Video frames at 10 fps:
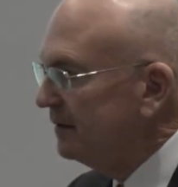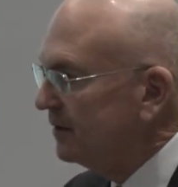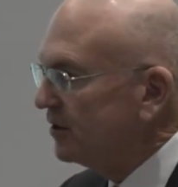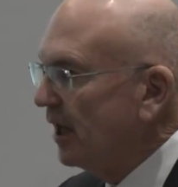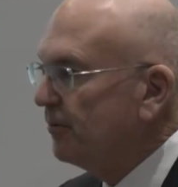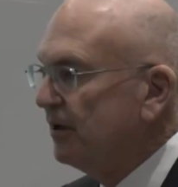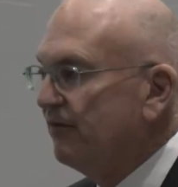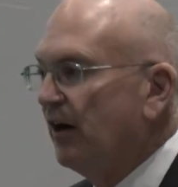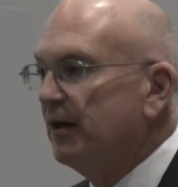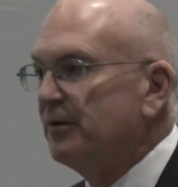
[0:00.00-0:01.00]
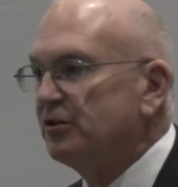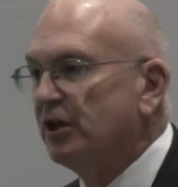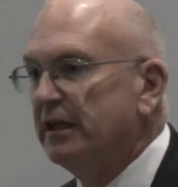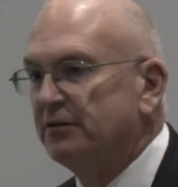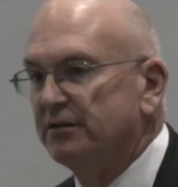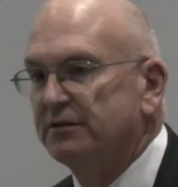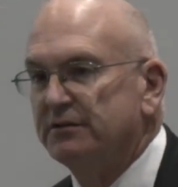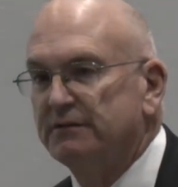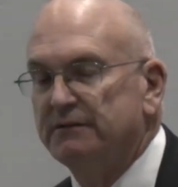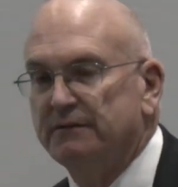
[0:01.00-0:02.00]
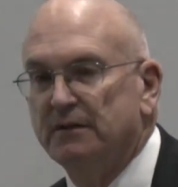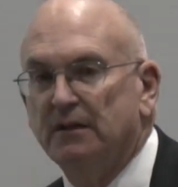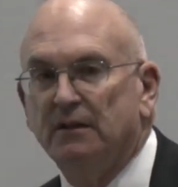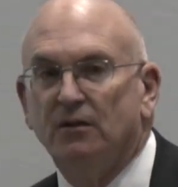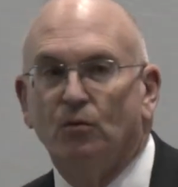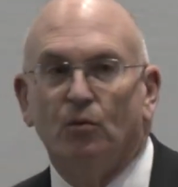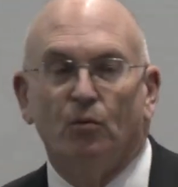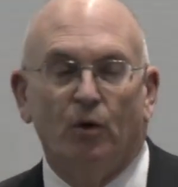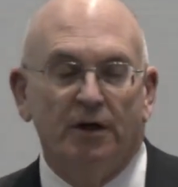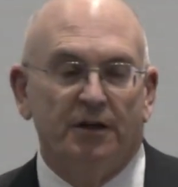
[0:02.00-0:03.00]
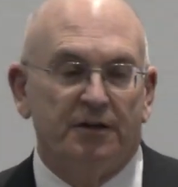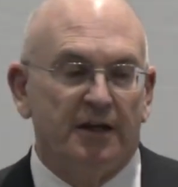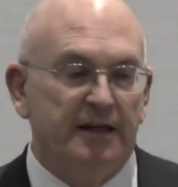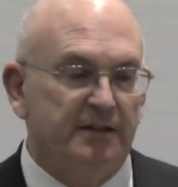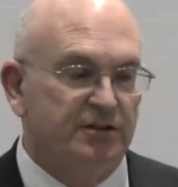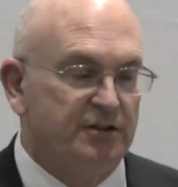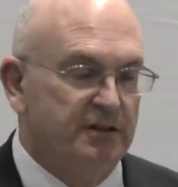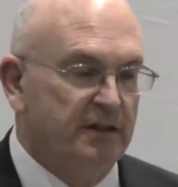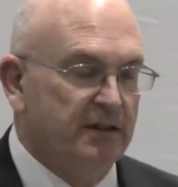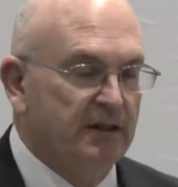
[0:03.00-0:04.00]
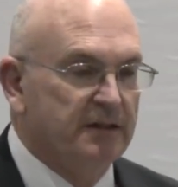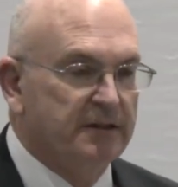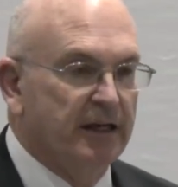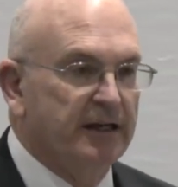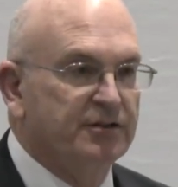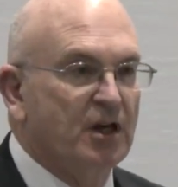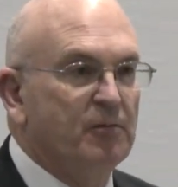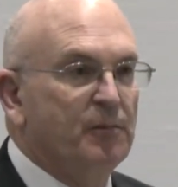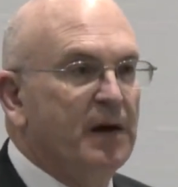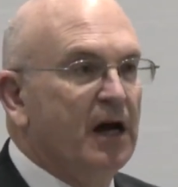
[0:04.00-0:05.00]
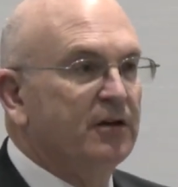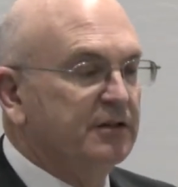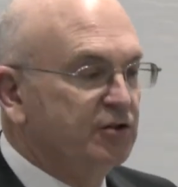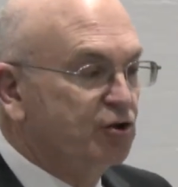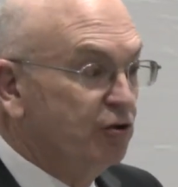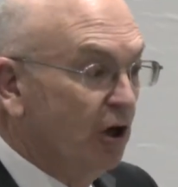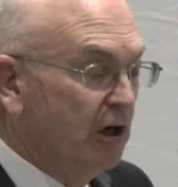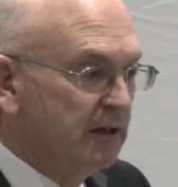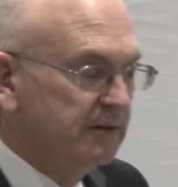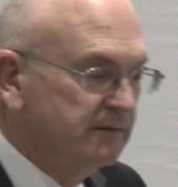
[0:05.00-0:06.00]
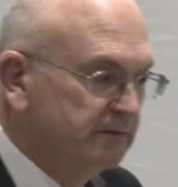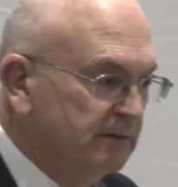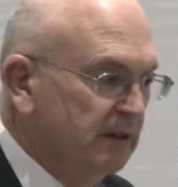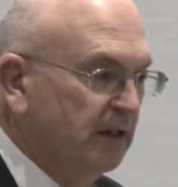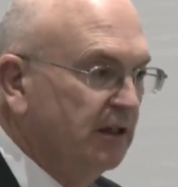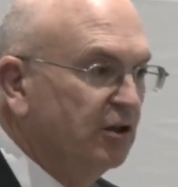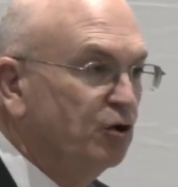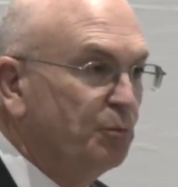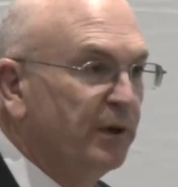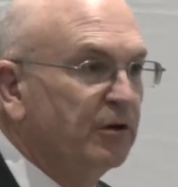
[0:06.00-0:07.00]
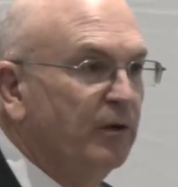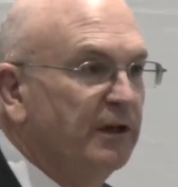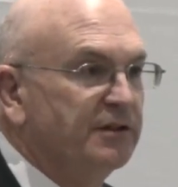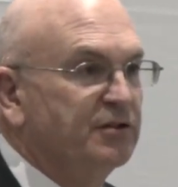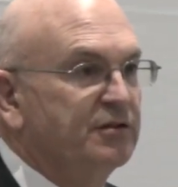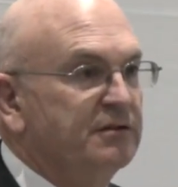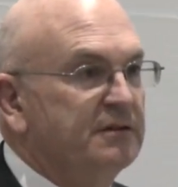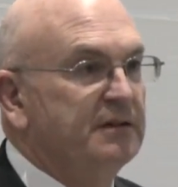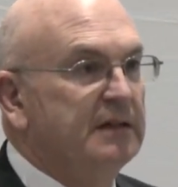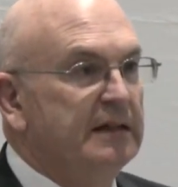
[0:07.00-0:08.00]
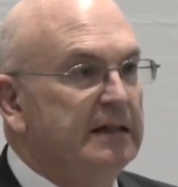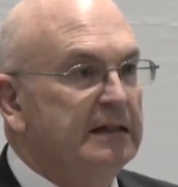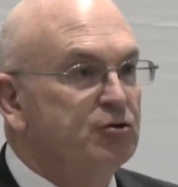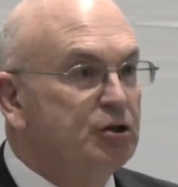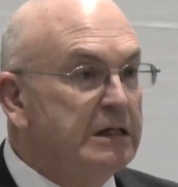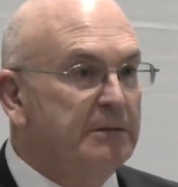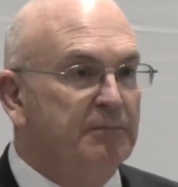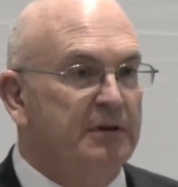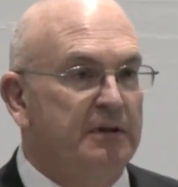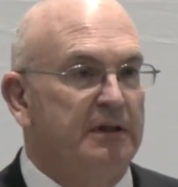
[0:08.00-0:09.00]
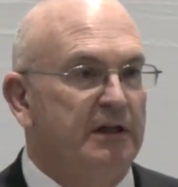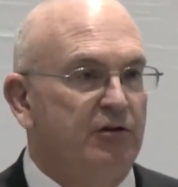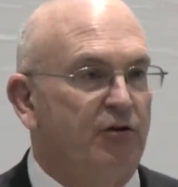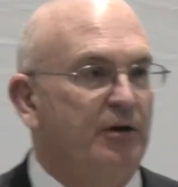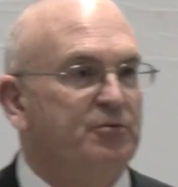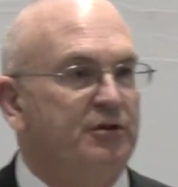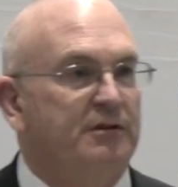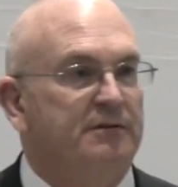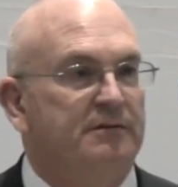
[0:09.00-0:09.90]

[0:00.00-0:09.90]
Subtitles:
cyber environment changes, one of the things that has come about is strong, ubiquitous, cheap encryption.